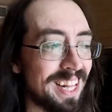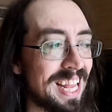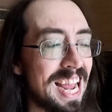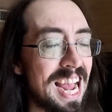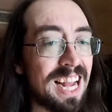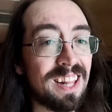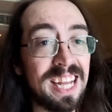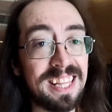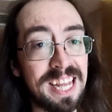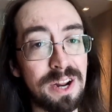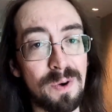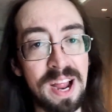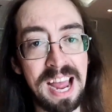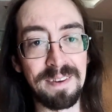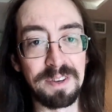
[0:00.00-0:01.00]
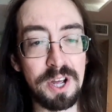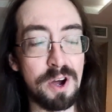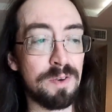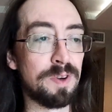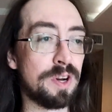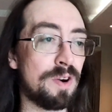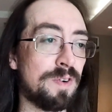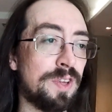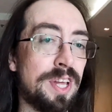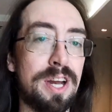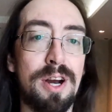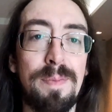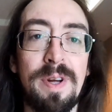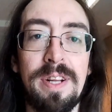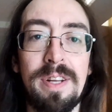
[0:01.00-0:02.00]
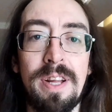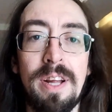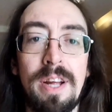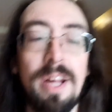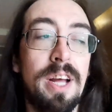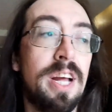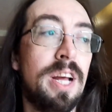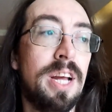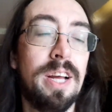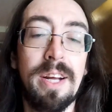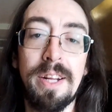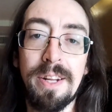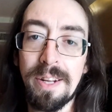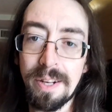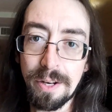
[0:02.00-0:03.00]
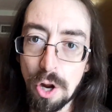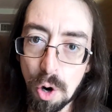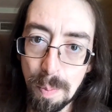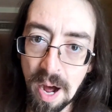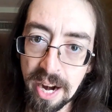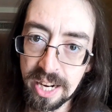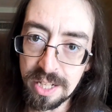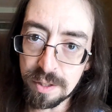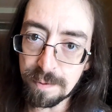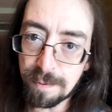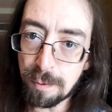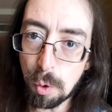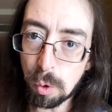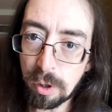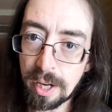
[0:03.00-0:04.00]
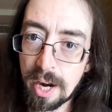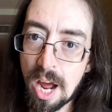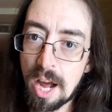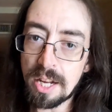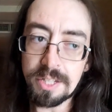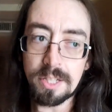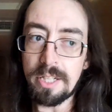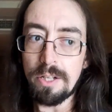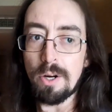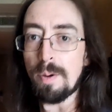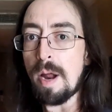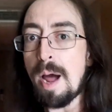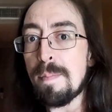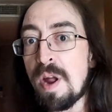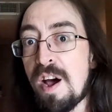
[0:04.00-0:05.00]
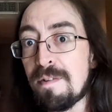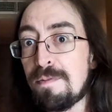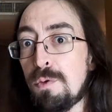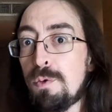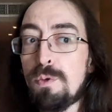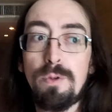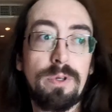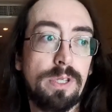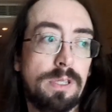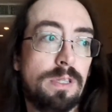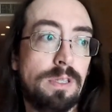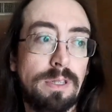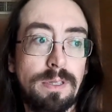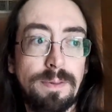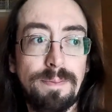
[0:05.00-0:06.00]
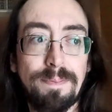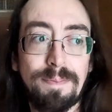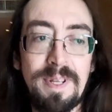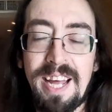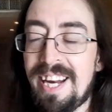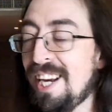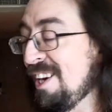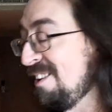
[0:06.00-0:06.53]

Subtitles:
They act like they don't have COVID over there, but nobody's fooling us. You know, I'm not fooled. But